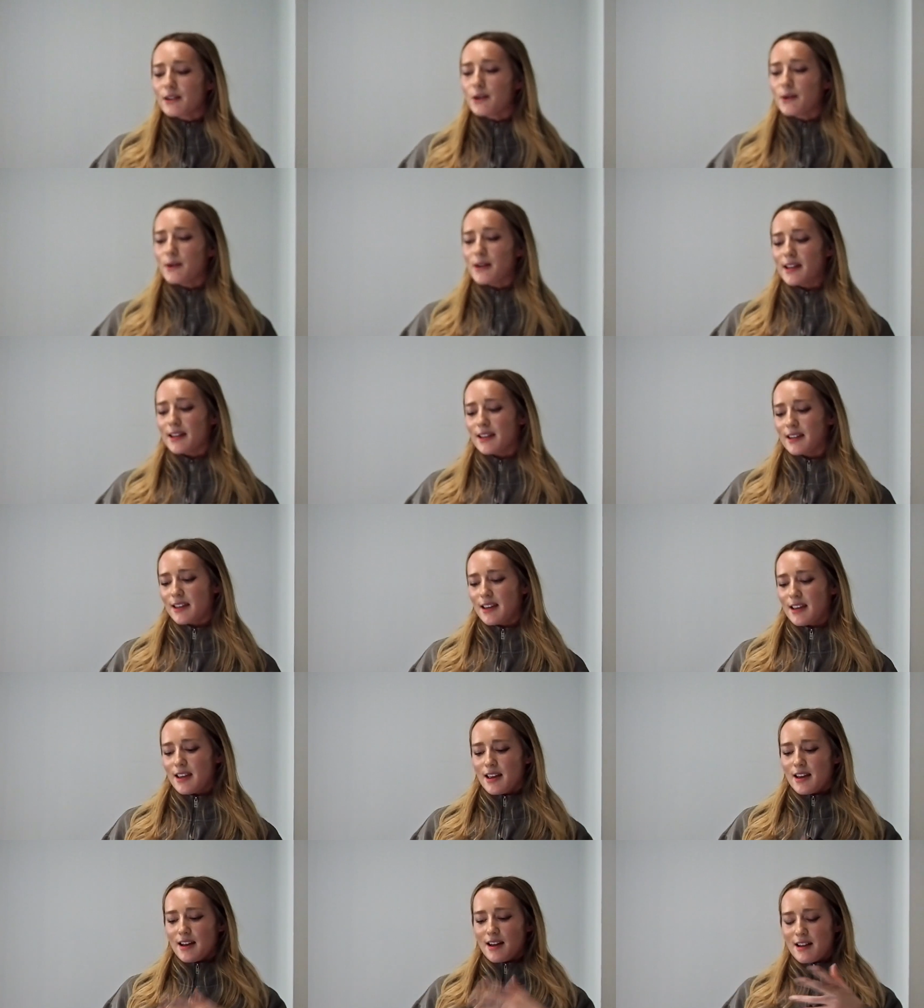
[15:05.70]
quick
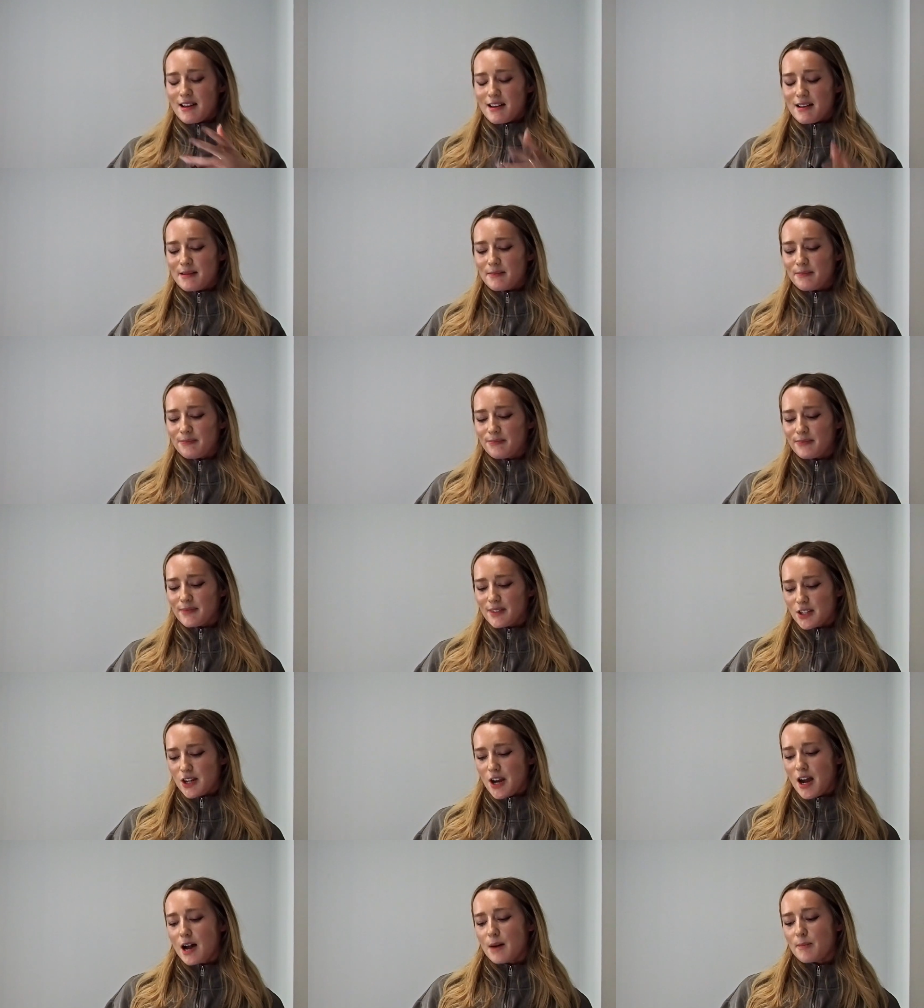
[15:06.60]

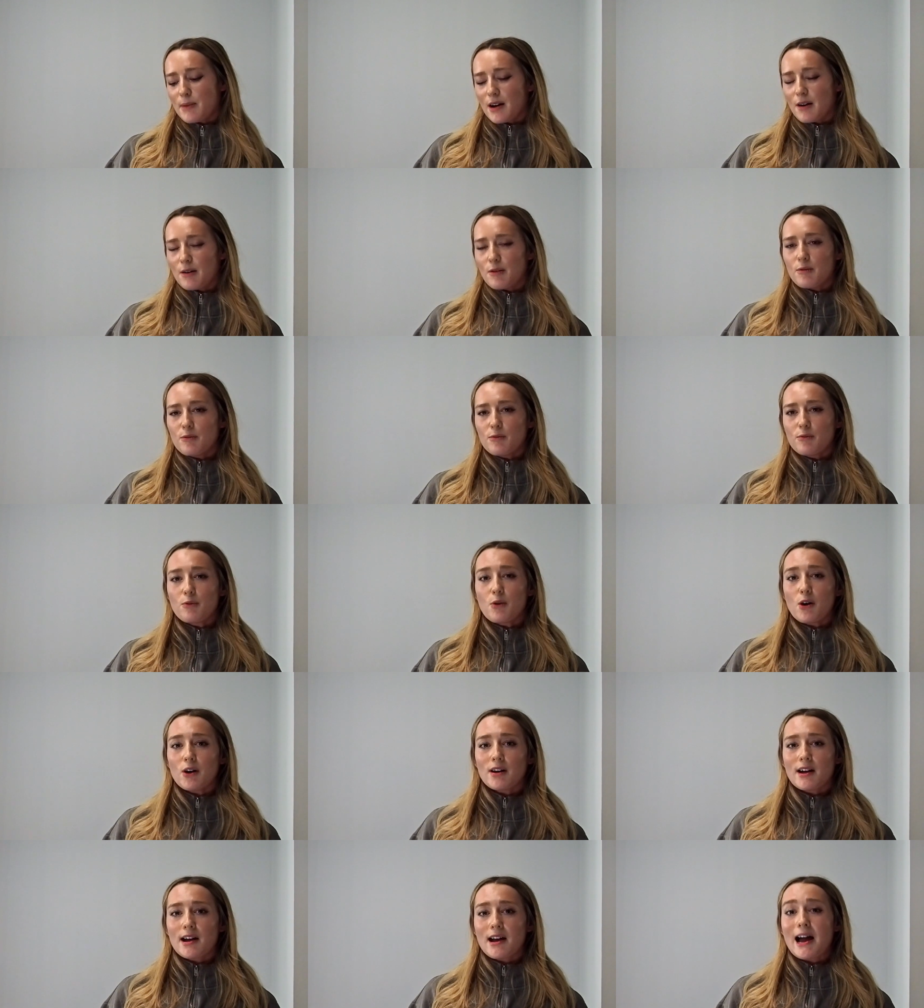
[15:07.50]
chat about
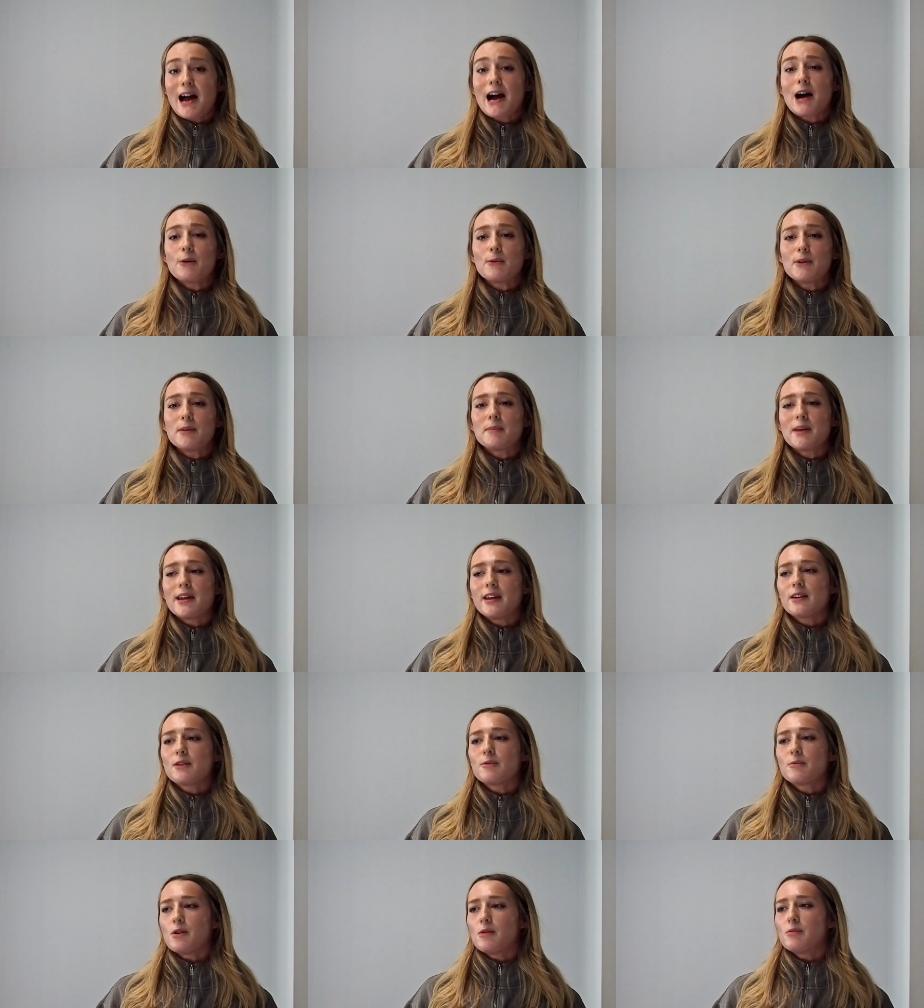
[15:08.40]
how we
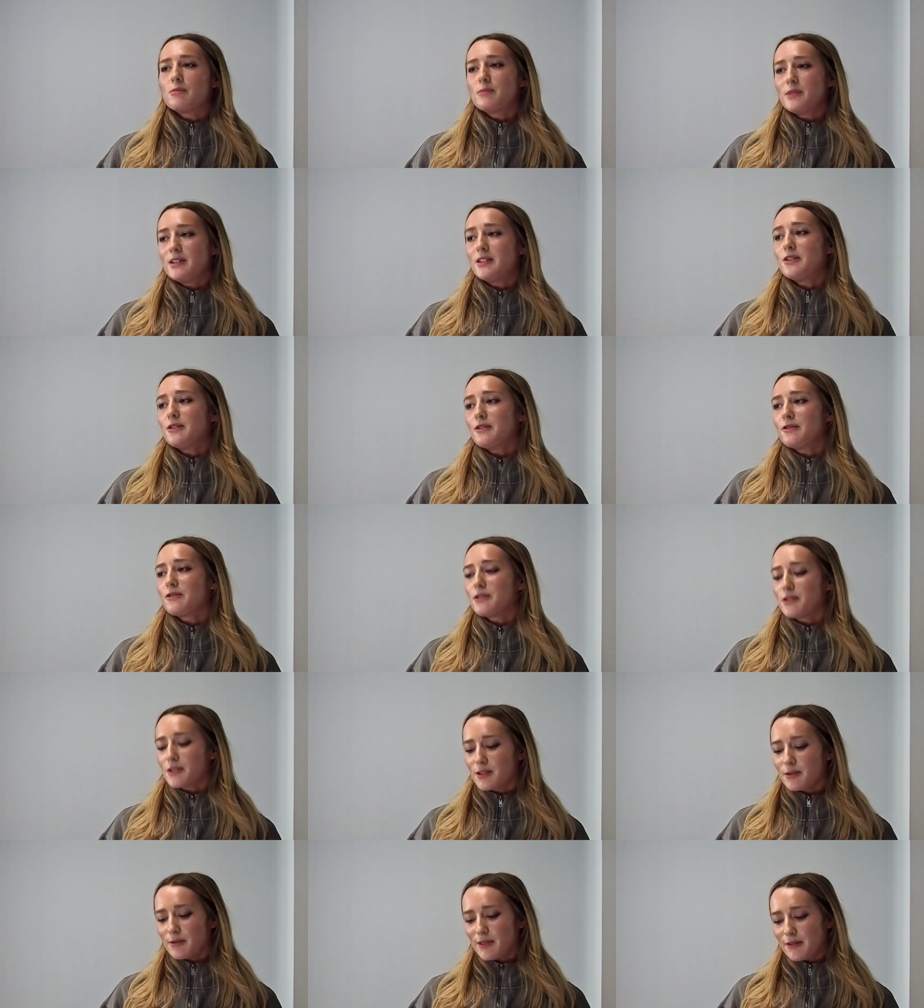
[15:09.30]
make what we do
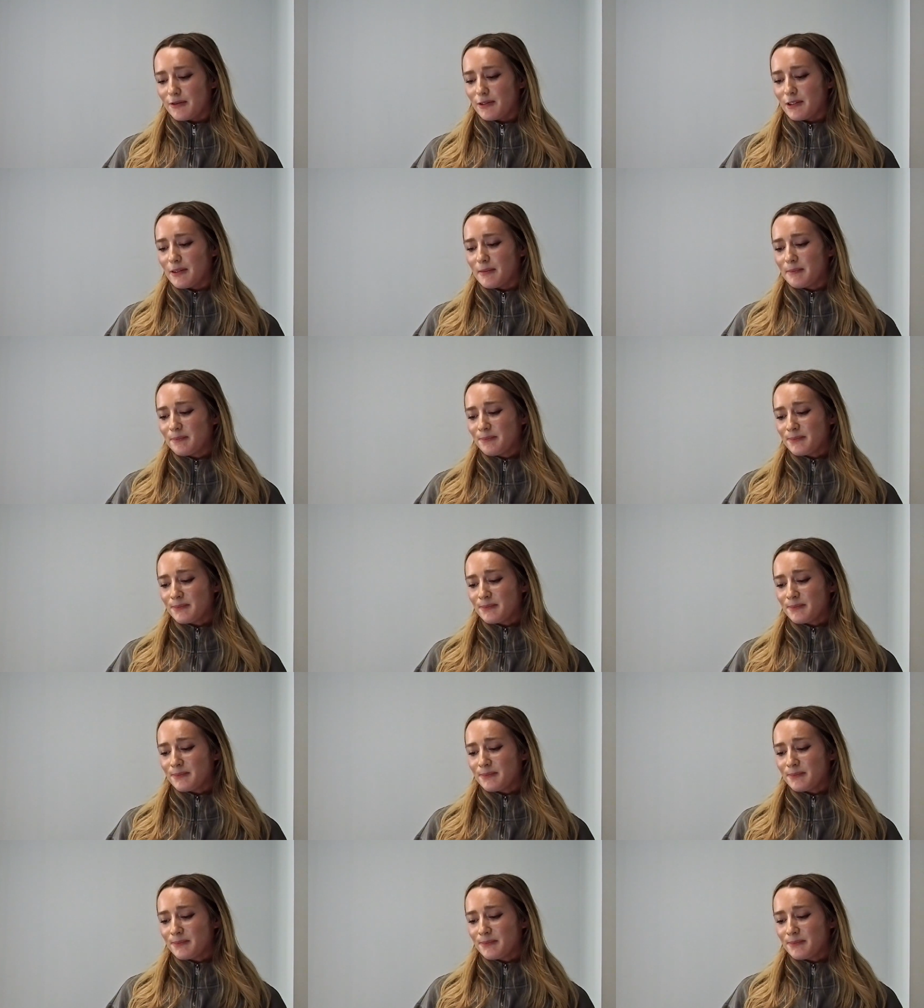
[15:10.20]
for So Evil.